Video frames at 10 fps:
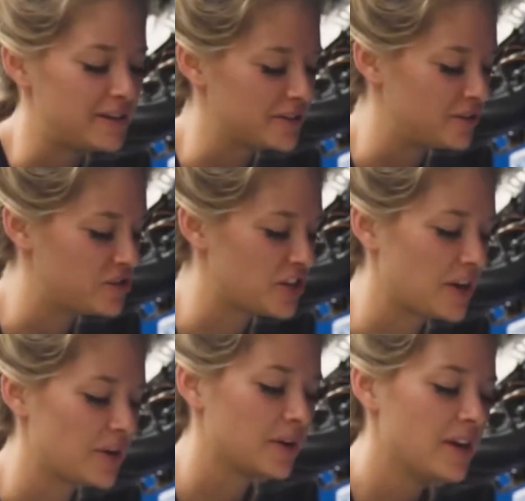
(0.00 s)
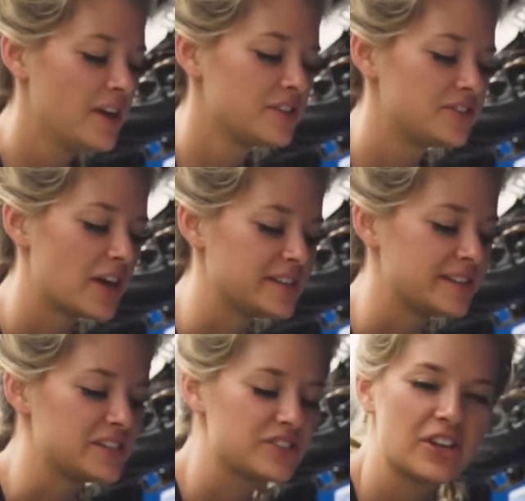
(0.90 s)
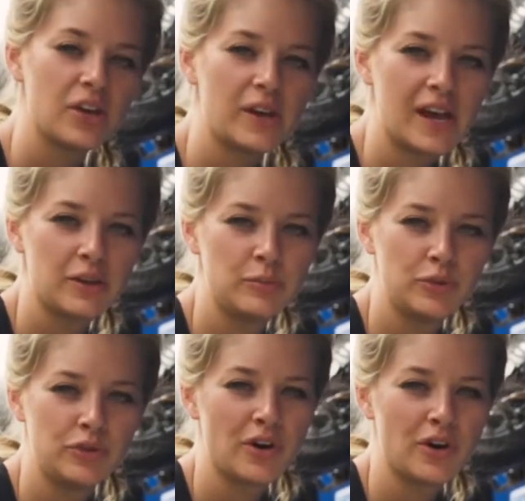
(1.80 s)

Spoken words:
to increased brand loyalty and